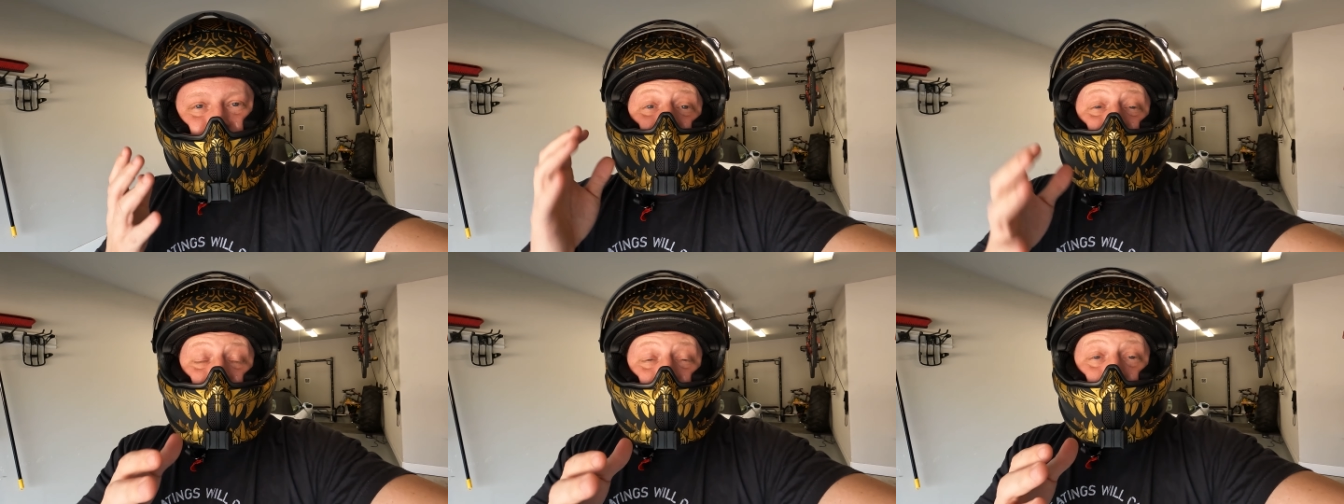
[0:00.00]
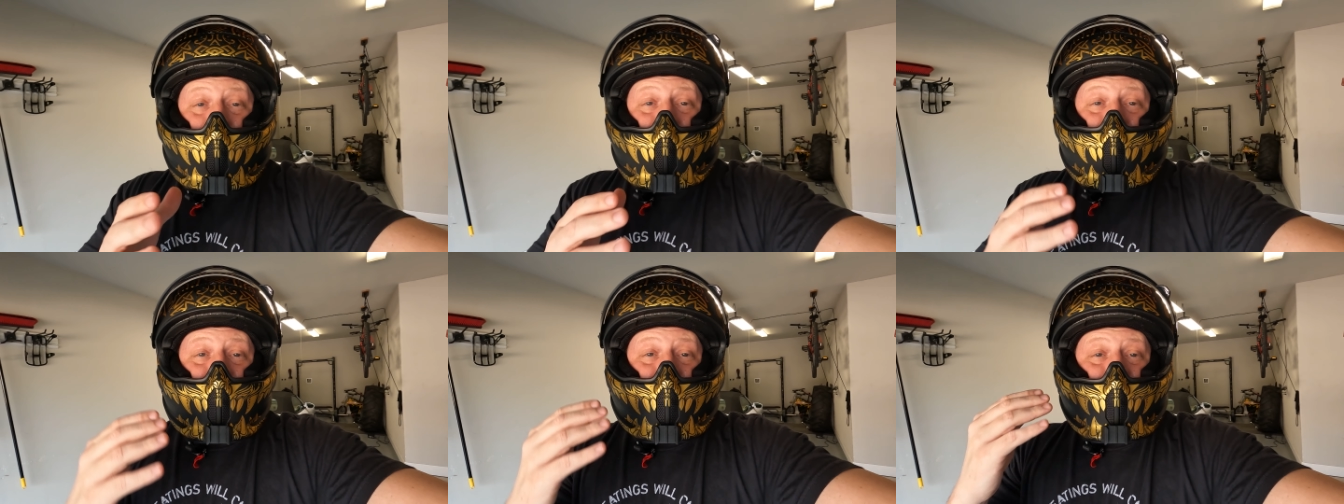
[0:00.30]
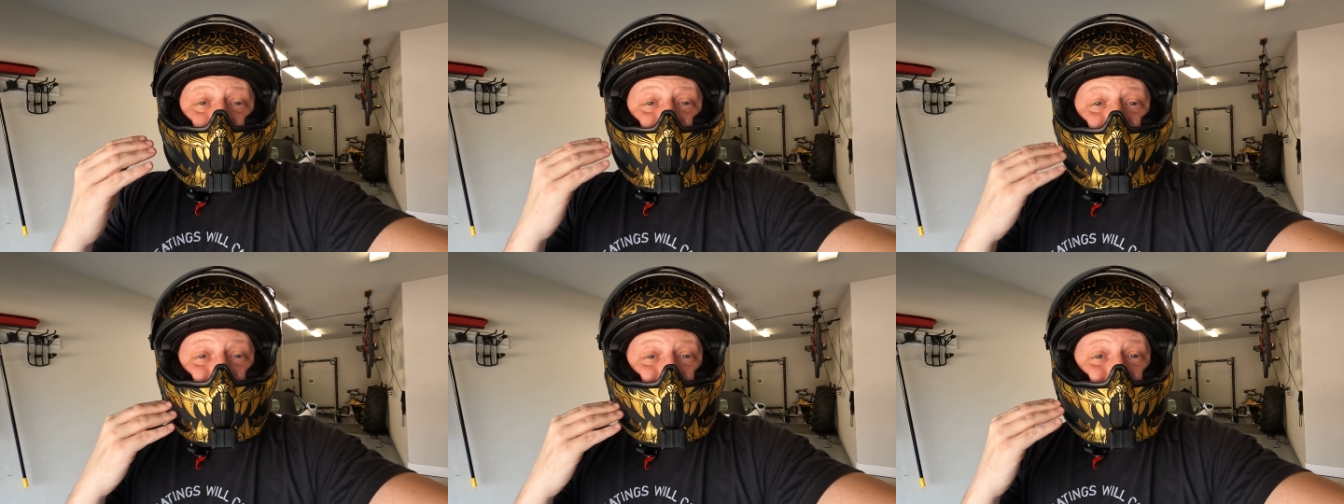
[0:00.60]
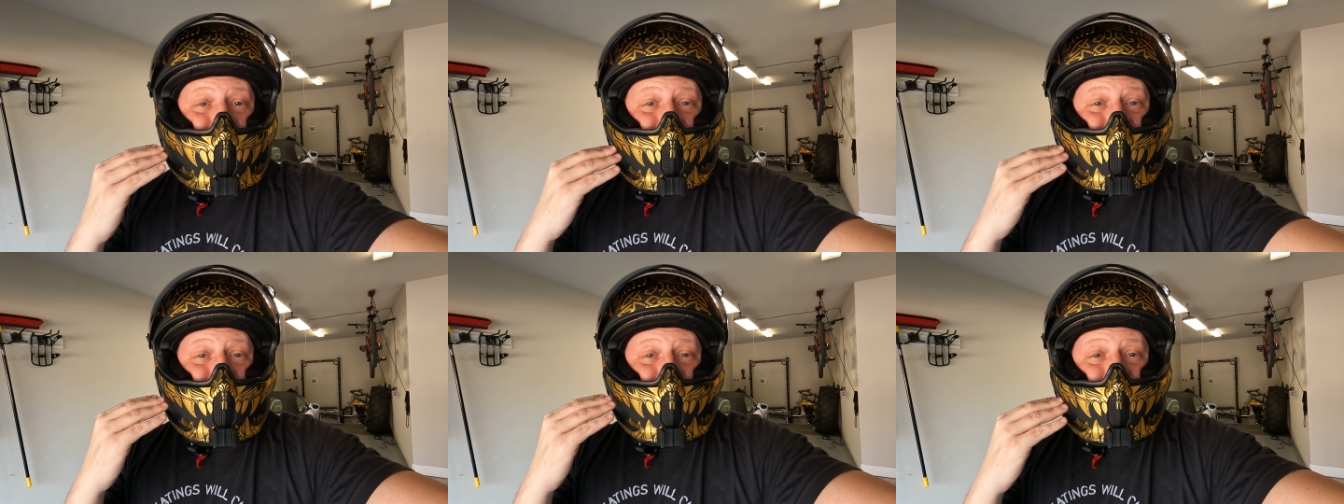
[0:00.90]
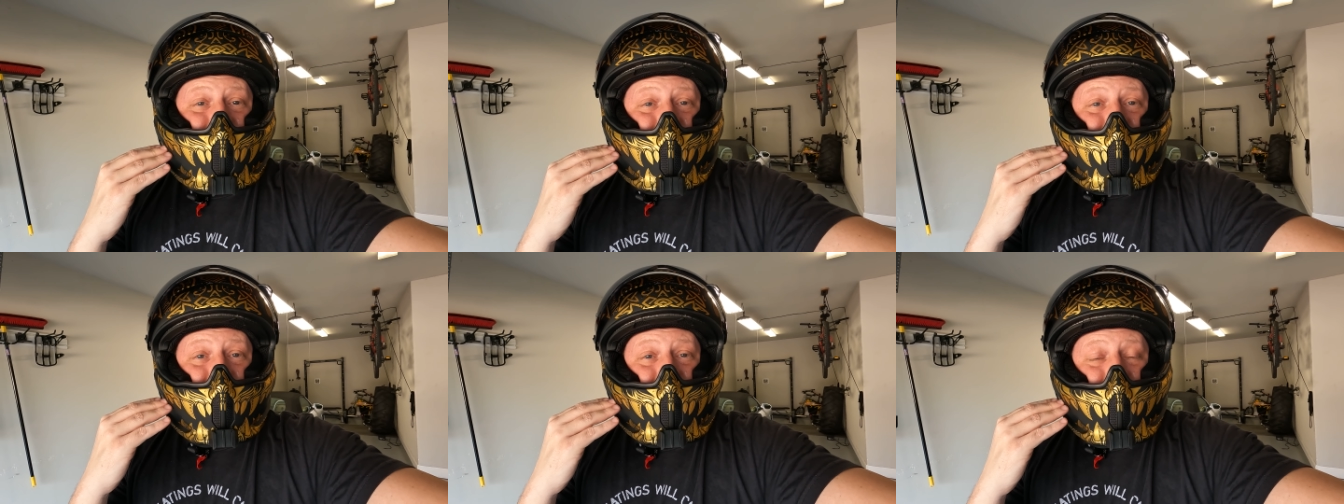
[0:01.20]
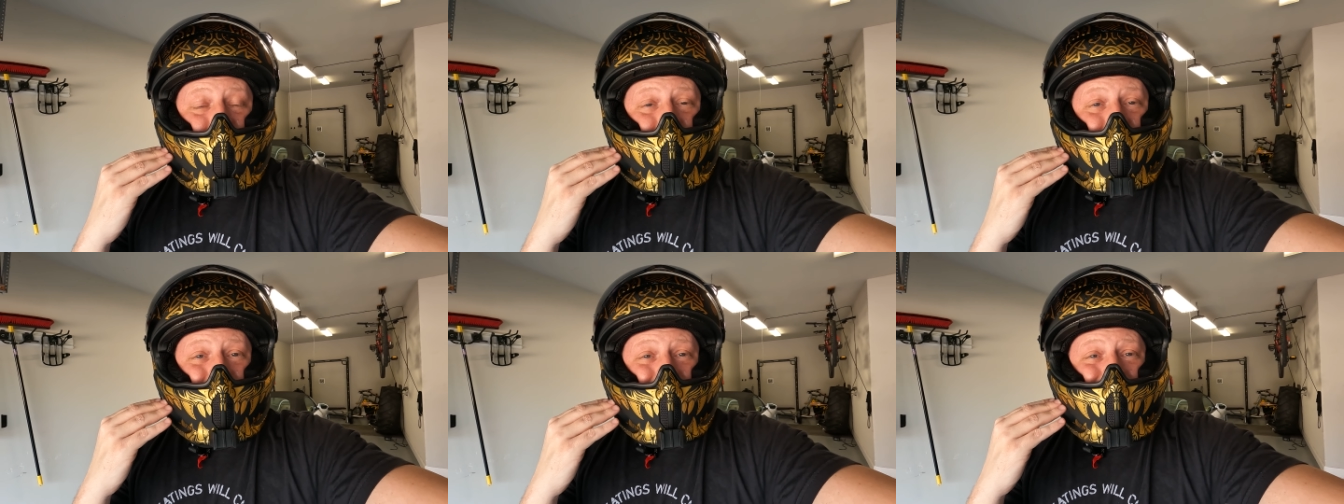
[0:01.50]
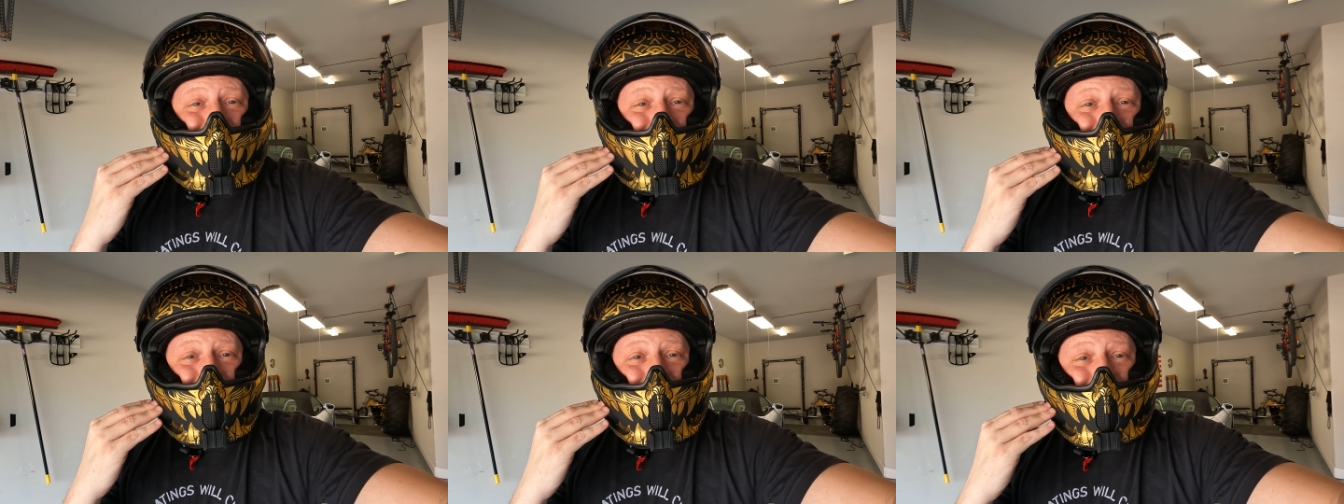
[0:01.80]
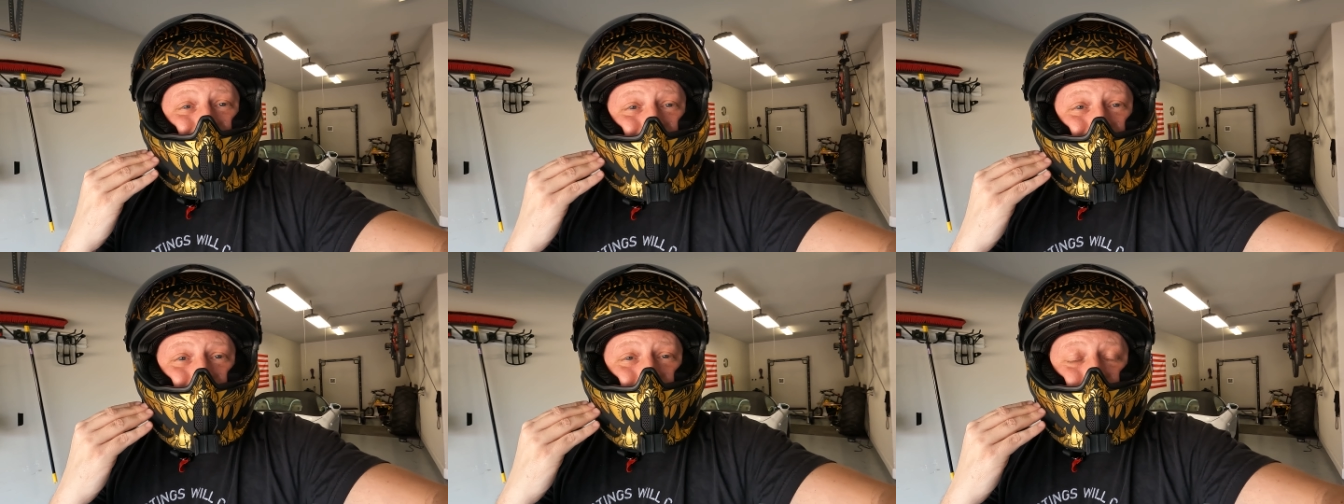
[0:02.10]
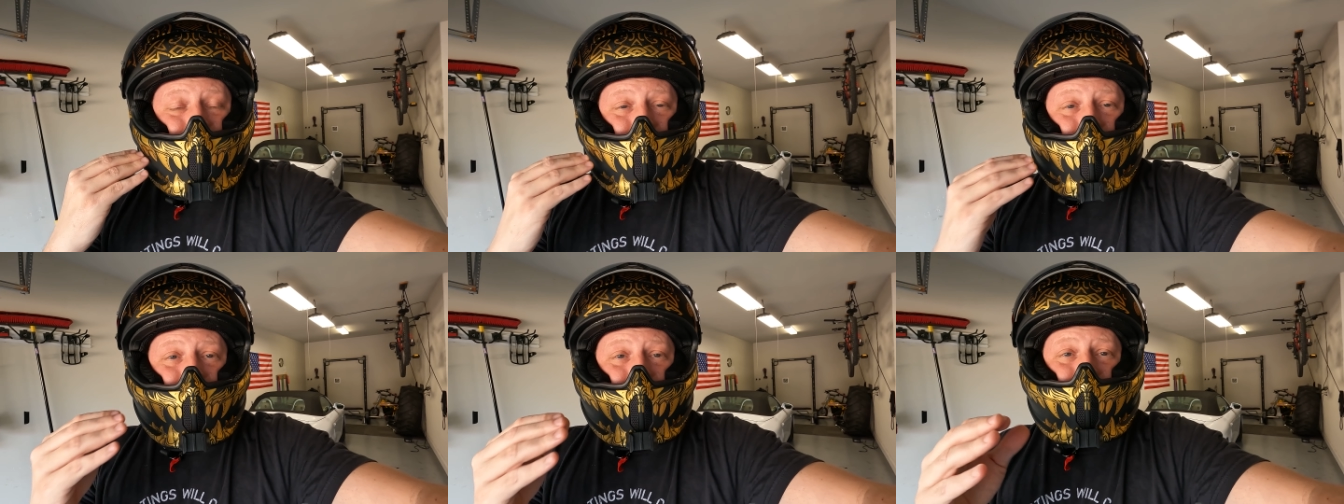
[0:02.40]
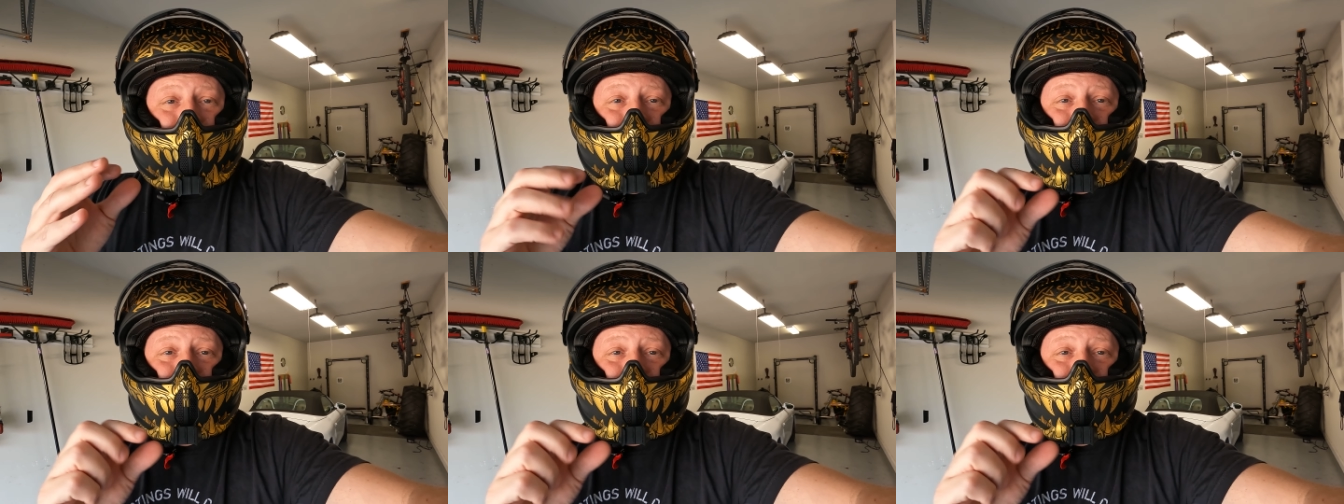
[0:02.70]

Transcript: Now, because this is that new ECE standard,